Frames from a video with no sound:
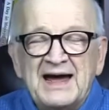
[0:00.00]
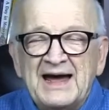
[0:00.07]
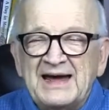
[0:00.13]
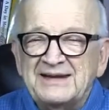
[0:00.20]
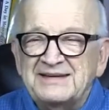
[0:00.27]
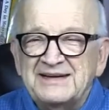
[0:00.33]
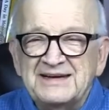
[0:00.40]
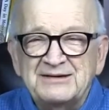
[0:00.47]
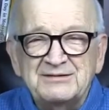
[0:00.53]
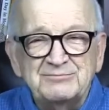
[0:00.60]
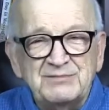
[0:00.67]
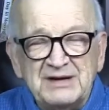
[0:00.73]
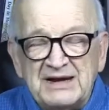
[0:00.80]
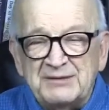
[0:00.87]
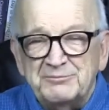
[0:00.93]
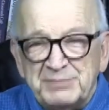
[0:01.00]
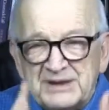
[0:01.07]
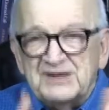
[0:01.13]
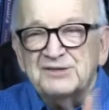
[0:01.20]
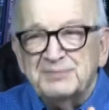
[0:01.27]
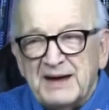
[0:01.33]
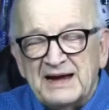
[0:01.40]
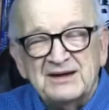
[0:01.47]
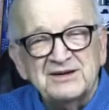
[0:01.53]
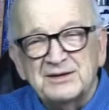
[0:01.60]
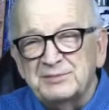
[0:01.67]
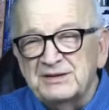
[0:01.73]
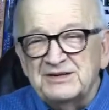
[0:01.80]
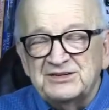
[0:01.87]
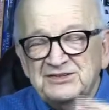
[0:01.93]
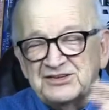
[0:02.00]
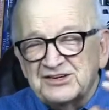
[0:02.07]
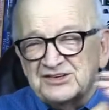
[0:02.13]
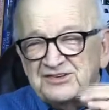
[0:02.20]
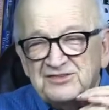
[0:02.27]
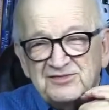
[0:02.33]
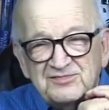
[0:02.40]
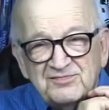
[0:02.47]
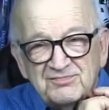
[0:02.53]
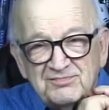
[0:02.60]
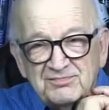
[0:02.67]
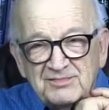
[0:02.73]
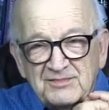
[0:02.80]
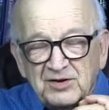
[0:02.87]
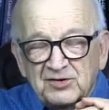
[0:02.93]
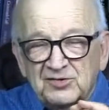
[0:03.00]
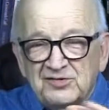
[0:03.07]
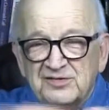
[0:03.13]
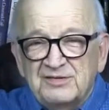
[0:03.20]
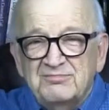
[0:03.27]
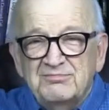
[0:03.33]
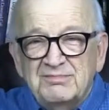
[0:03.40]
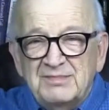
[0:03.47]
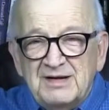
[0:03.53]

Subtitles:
And then it picks back up and just goes,